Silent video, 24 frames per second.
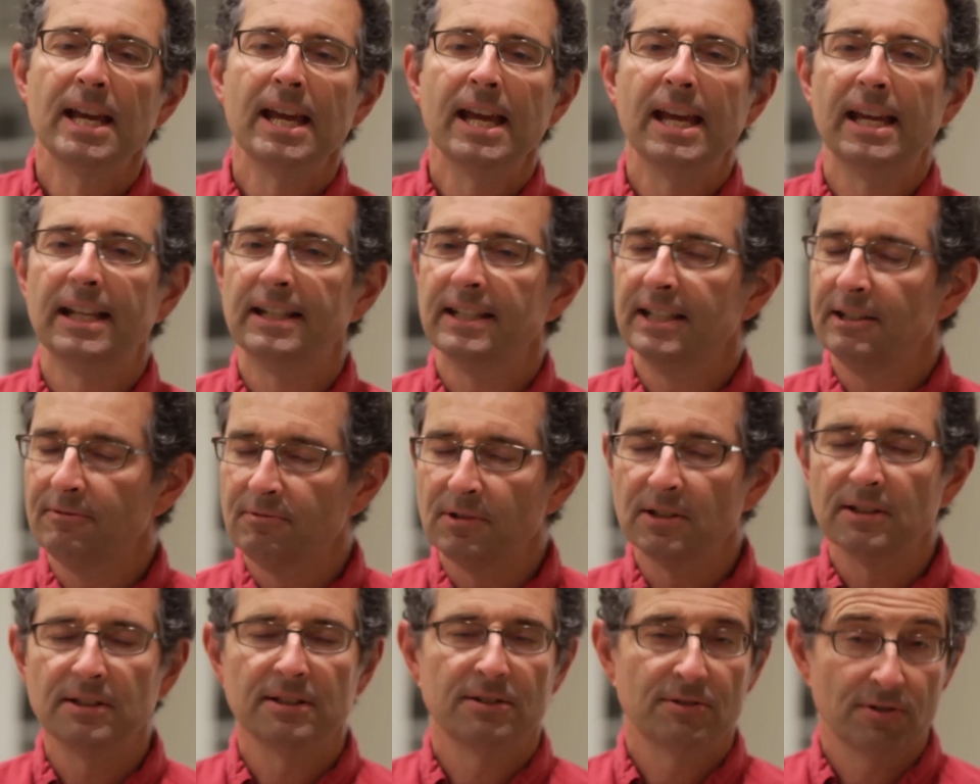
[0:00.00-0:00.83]
And he
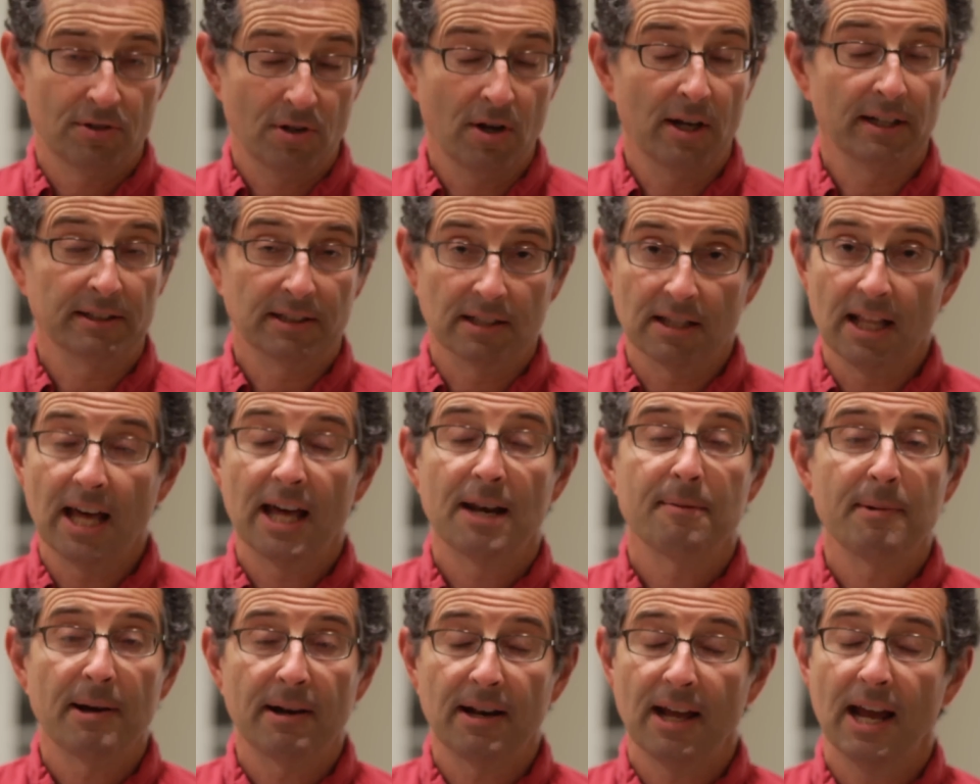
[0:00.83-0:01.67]
really talked a
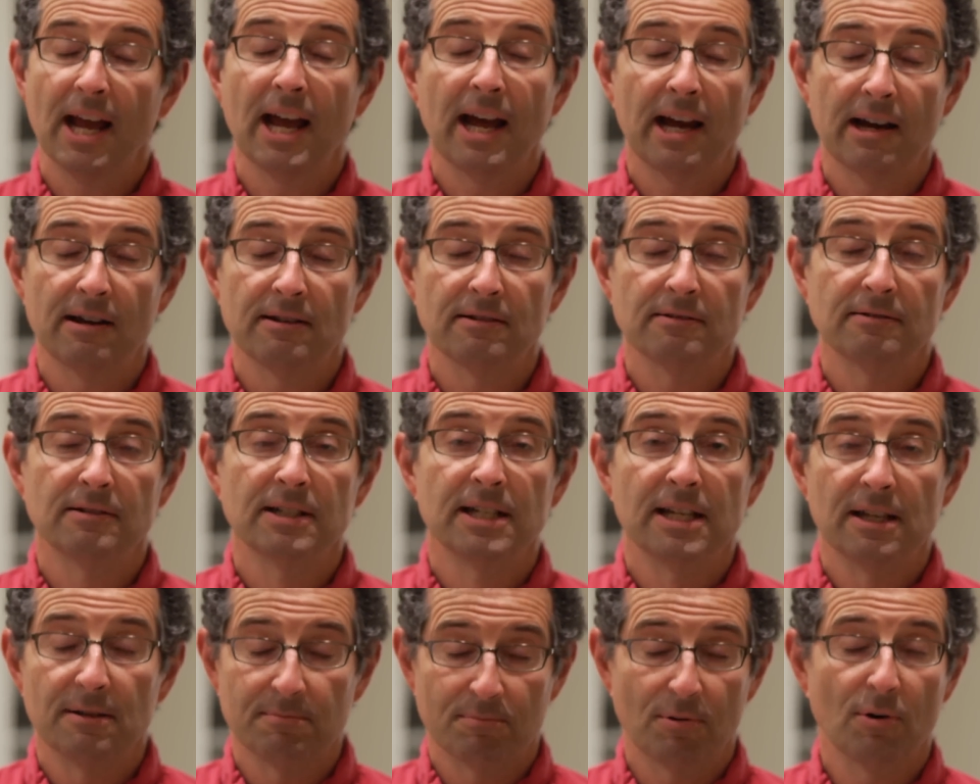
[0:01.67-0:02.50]
lot about how
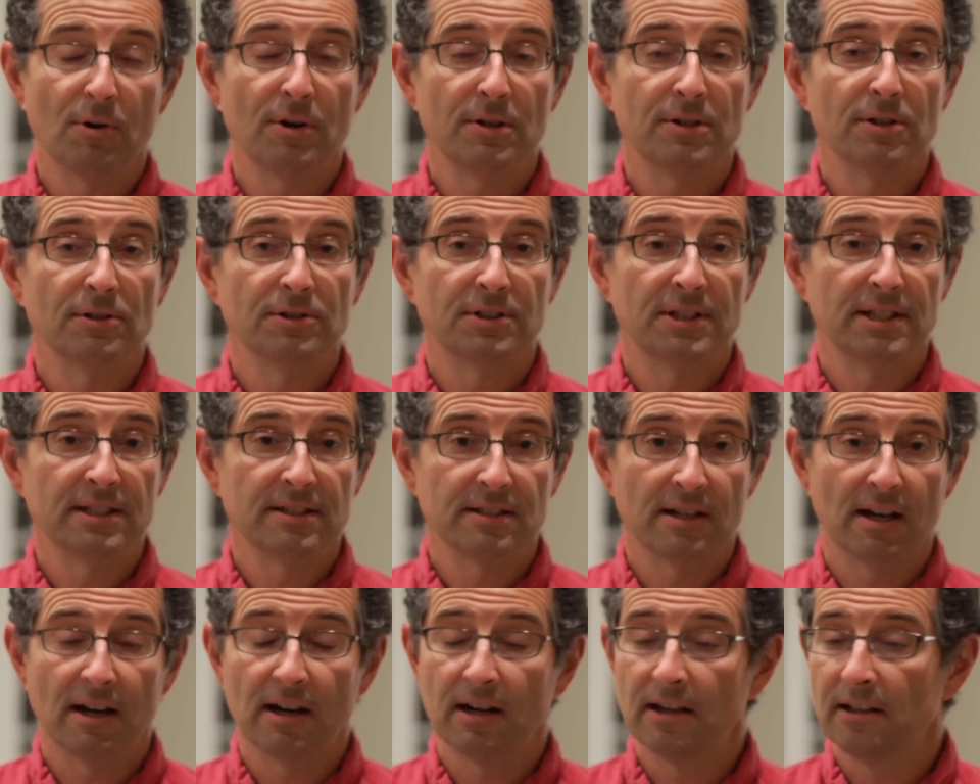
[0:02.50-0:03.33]
important those
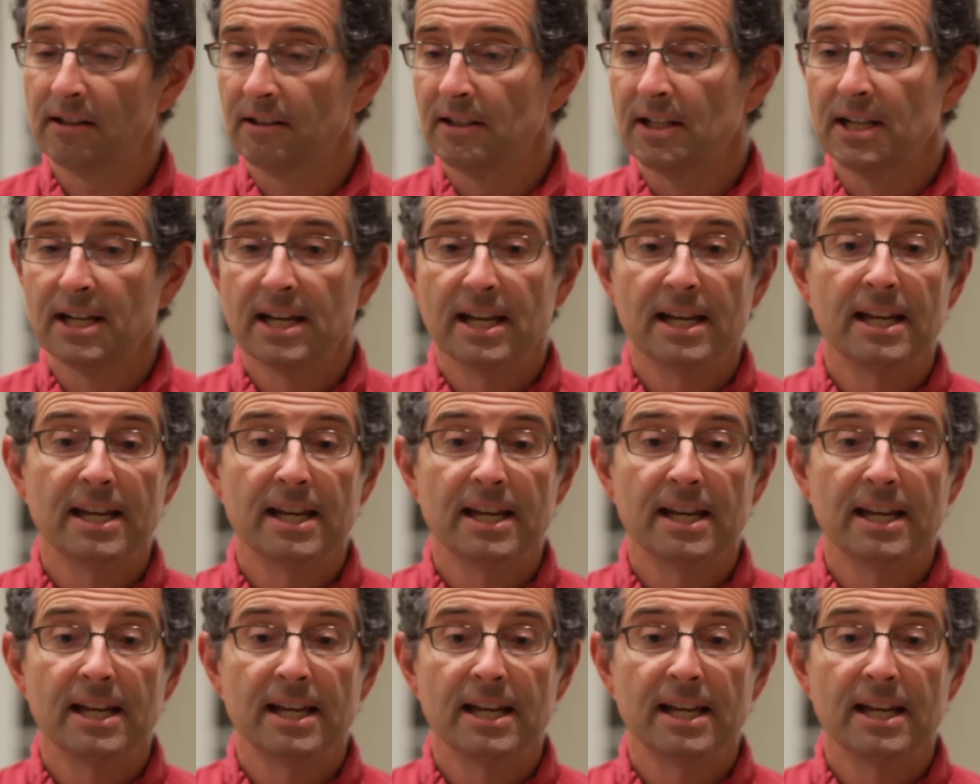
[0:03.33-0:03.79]
things are.